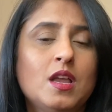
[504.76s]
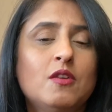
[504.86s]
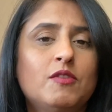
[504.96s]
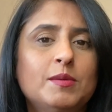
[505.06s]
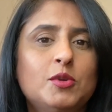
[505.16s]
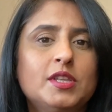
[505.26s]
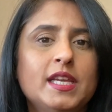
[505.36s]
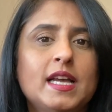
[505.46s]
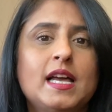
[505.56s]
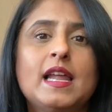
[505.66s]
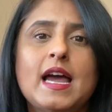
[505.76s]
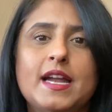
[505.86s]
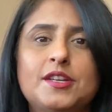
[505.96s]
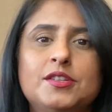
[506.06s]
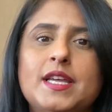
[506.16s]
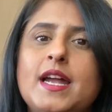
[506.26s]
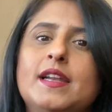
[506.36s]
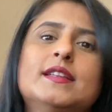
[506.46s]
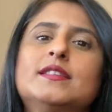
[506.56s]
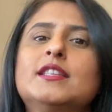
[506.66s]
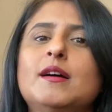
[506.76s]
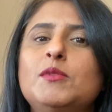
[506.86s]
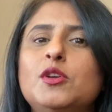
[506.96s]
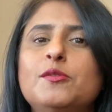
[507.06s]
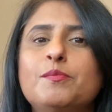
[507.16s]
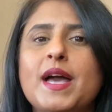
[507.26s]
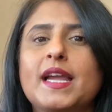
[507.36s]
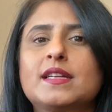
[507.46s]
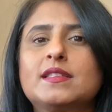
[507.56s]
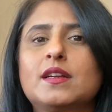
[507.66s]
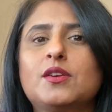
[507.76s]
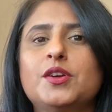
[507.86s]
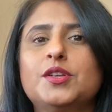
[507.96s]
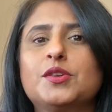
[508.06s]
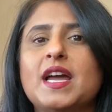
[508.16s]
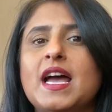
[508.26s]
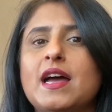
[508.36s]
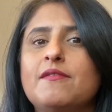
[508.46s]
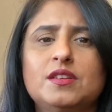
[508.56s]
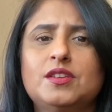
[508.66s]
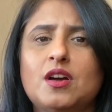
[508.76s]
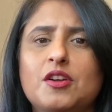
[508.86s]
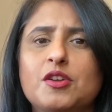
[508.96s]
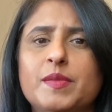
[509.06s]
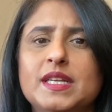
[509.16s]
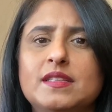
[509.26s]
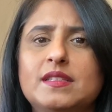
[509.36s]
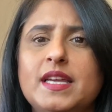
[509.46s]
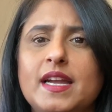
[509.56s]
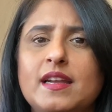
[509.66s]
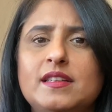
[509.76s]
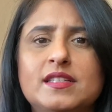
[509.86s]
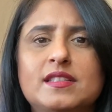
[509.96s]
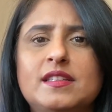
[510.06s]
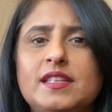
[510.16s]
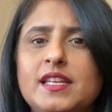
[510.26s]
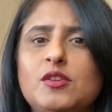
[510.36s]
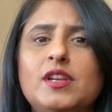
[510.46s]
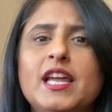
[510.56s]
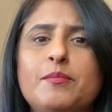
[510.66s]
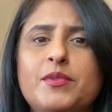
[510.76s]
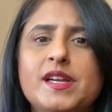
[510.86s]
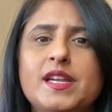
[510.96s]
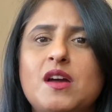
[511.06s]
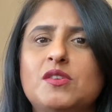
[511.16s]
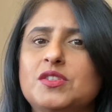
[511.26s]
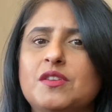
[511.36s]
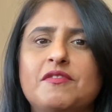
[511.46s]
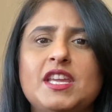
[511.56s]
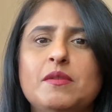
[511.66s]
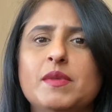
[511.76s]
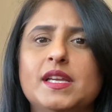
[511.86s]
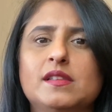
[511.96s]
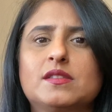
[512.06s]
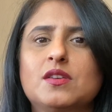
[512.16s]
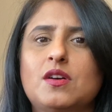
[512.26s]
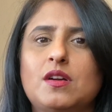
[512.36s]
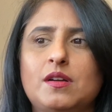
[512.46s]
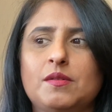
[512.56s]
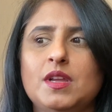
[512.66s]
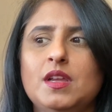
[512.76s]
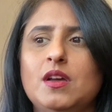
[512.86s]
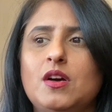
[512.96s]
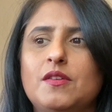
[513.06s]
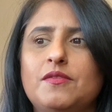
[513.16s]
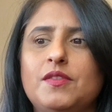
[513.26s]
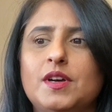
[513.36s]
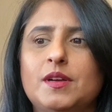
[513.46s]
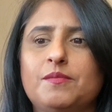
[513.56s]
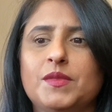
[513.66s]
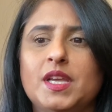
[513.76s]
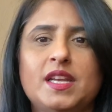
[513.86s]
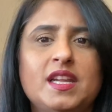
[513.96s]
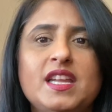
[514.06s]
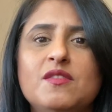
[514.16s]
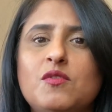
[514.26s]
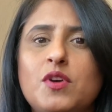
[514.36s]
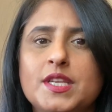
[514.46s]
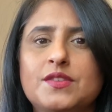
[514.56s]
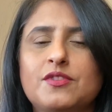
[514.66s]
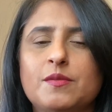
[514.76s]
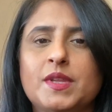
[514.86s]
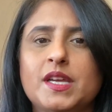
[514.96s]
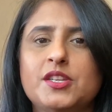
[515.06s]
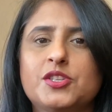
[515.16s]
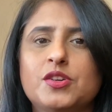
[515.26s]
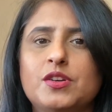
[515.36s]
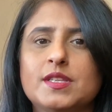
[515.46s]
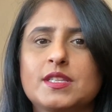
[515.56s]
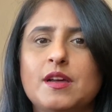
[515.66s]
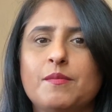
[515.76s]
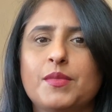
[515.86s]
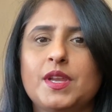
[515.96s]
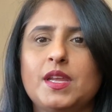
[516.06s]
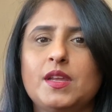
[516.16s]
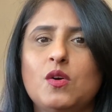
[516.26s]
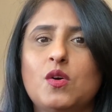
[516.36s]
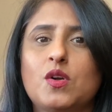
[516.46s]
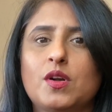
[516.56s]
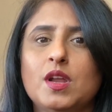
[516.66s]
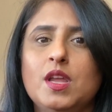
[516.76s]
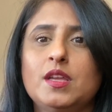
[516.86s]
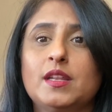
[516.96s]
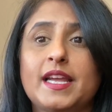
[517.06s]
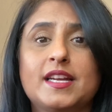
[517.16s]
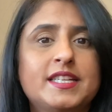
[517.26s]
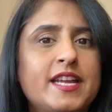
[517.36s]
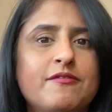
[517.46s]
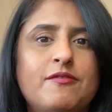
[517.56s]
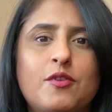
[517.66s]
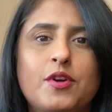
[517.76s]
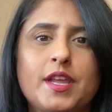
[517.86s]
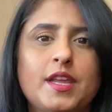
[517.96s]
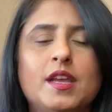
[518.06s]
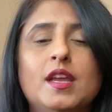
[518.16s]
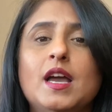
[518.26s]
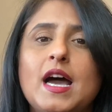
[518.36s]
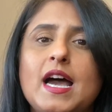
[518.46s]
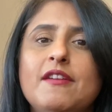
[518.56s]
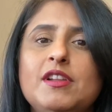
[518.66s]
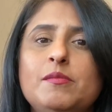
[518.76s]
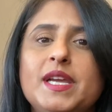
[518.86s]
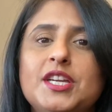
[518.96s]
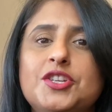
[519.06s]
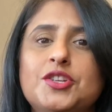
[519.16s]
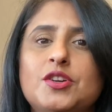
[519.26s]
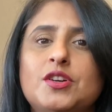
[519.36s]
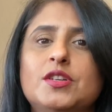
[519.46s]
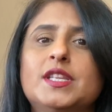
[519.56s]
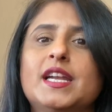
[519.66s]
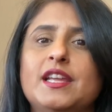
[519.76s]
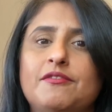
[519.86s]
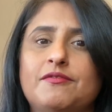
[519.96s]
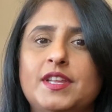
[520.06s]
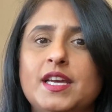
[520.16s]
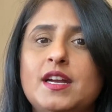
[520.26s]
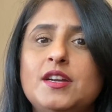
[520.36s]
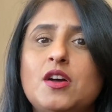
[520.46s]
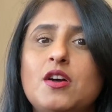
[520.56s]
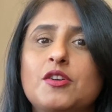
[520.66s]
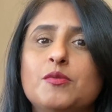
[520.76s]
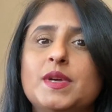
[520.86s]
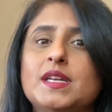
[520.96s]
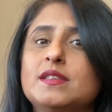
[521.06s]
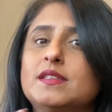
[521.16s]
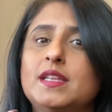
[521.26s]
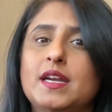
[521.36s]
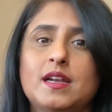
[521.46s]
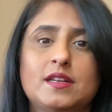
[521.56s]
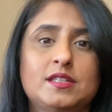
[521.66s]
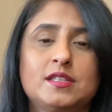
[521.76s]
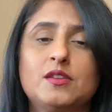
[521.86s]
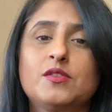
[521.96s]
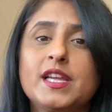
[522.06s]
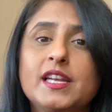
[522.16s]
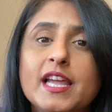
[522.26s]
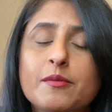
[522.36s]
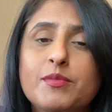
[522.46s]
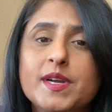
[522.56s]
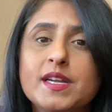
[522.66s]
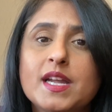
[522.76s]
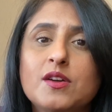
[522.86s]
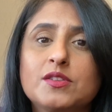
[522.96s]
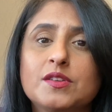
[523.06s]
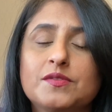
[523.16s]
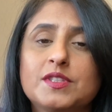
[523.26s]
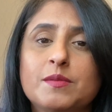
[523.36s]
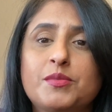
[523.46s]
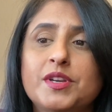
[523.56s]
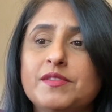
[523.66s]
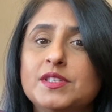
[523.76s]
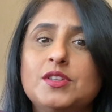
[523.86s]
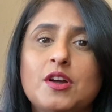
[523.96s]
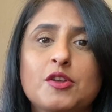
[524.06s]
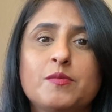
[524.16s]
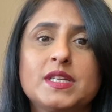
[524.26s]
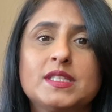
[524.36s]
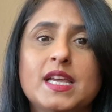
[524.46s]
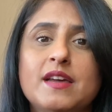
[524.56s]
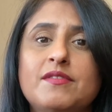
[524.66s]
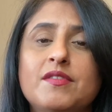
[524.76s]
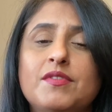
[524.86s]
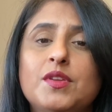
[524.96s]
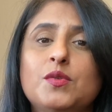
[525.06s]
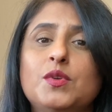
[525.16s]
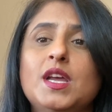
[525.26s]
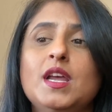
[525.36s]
One more thing I'll add to that is some loan packets are going to have documents that are just, they look like printouts of emails or of an invoice from the insurance company or like a 1040. I will make sure that if there are documents that are just looking like printouts of some previous documents they have reviewed